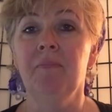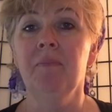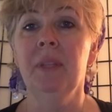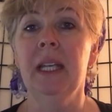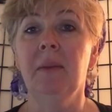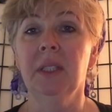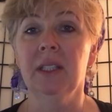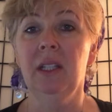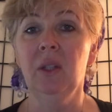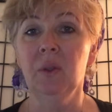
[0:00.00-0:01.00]
be able
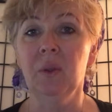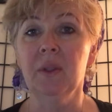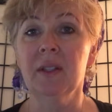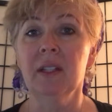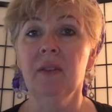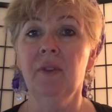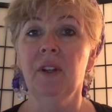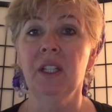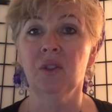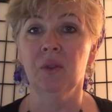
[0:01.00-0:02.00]
to use
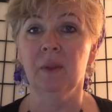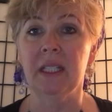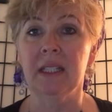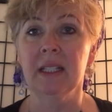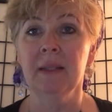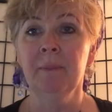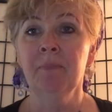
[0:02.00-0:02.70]
for injuries.